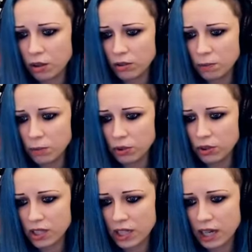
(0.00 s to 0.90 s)
on the
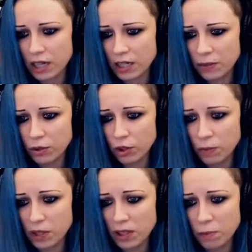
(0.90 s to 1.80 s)
bottom side,
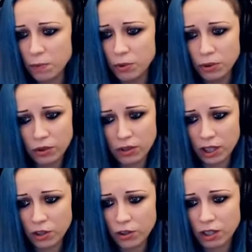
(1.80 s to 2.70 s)
dropping the poison
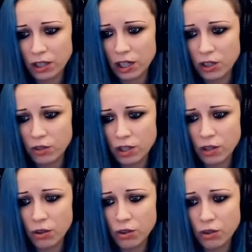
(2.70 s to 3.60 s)
actually there. So
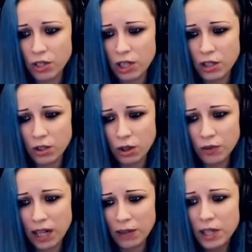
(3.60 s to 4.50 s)
that's also gonna slow
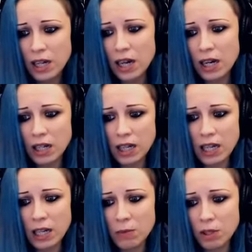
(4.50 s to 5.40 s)
down uh,
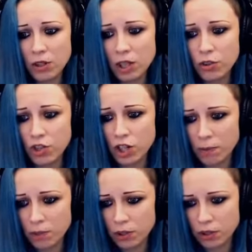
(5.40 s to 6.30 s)
enemy Royal
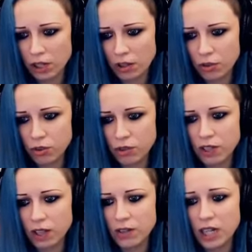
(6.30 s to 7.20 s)
Champion and also if
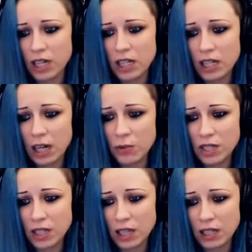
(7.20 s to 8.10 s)
there's any ground
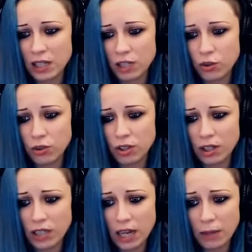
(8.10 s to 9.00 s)
skellies, they should
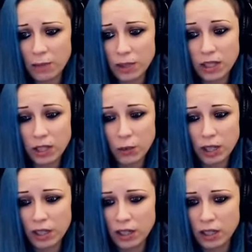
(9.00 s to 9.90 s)
uh, die pretty
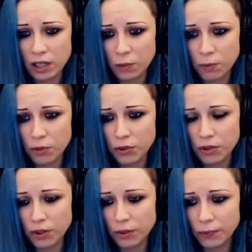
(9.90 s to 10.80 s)
quickly in that
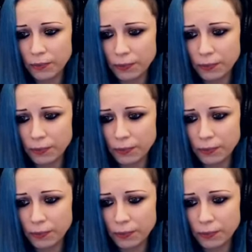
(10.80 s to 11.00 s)
poison.